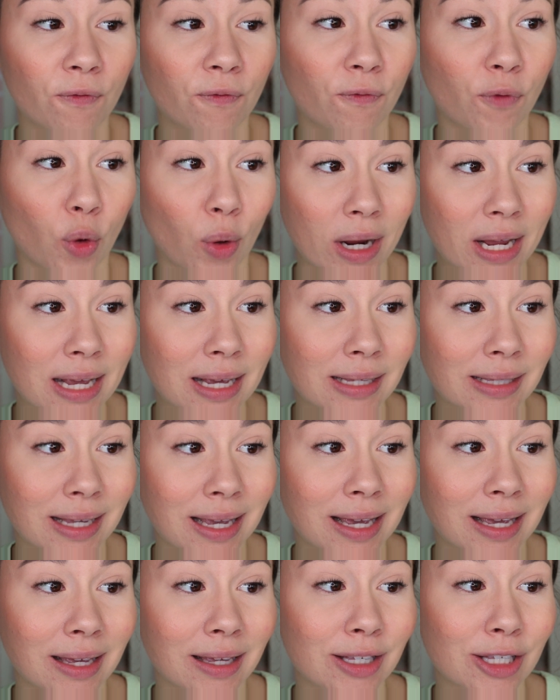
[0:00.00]

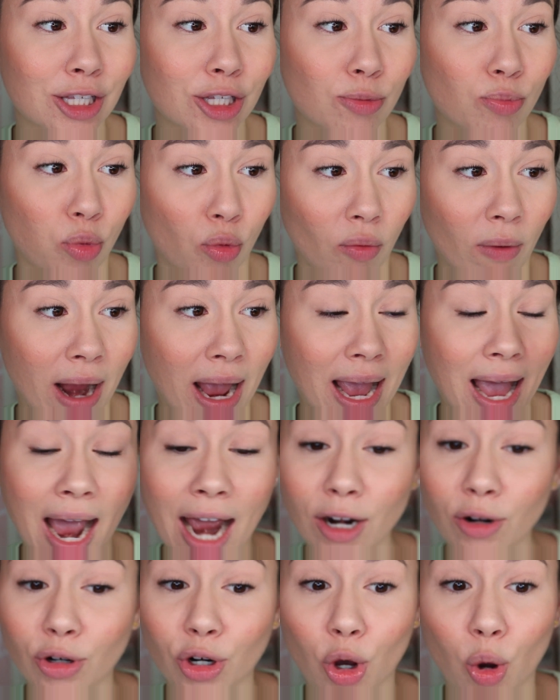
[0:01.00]
freezing spray,
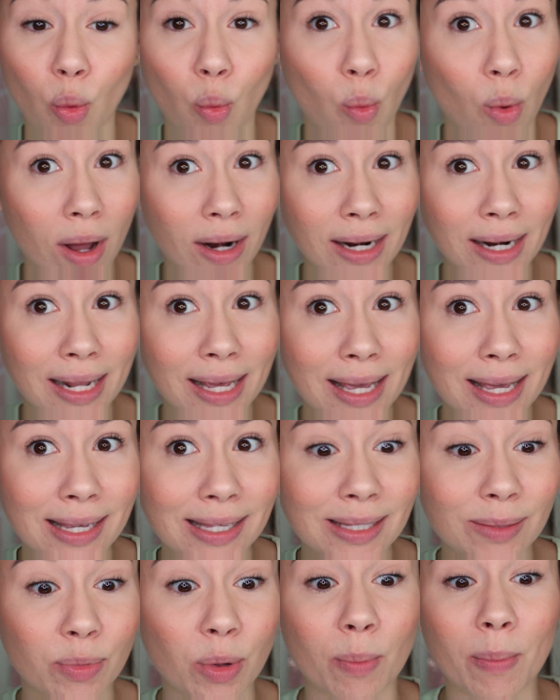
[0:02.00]
I don't know what it
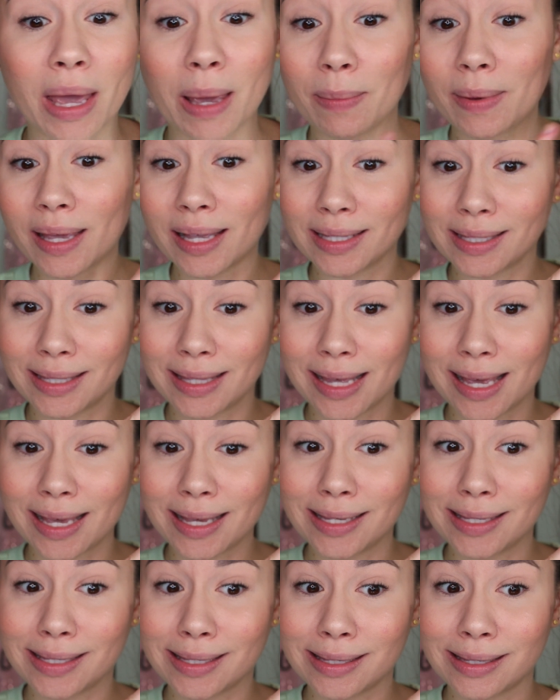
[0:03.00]
is, but maybe it's
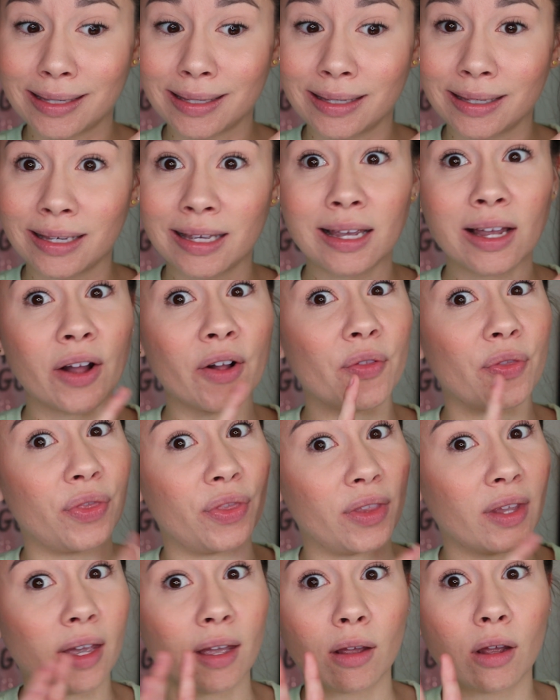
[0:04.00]
this.
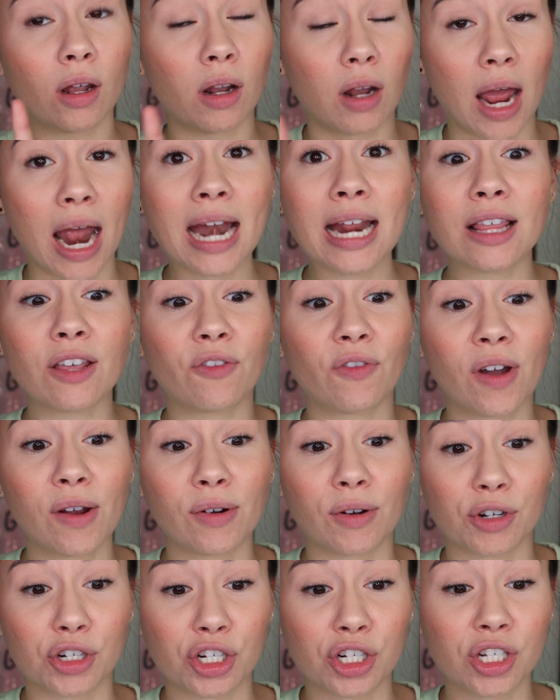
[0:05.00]
Any of the
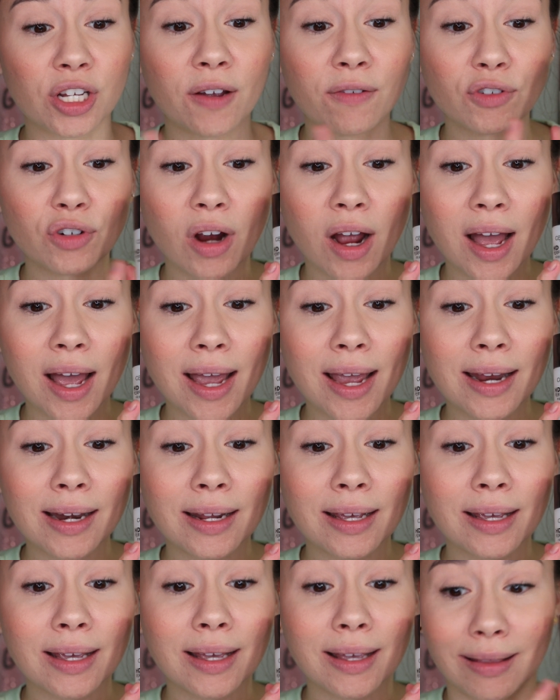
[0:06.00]
foundations I've
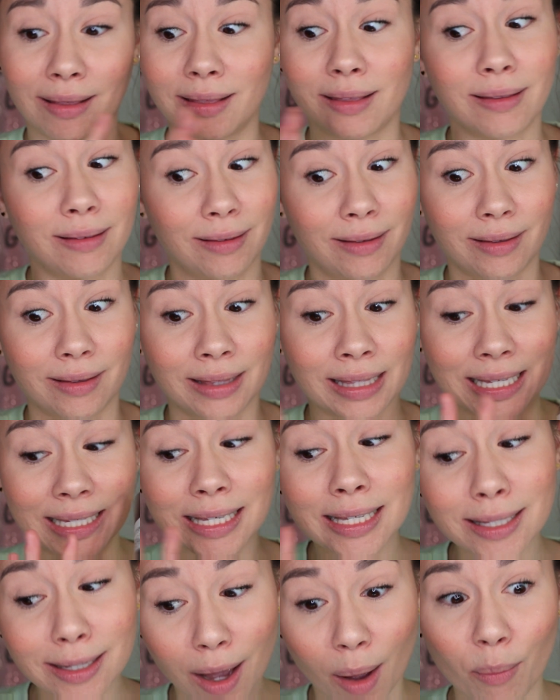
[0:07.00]
tried, this
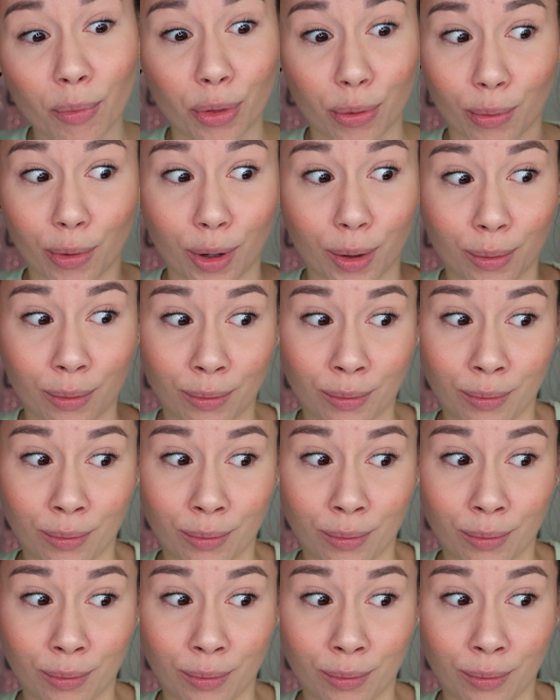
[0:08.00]
has come through,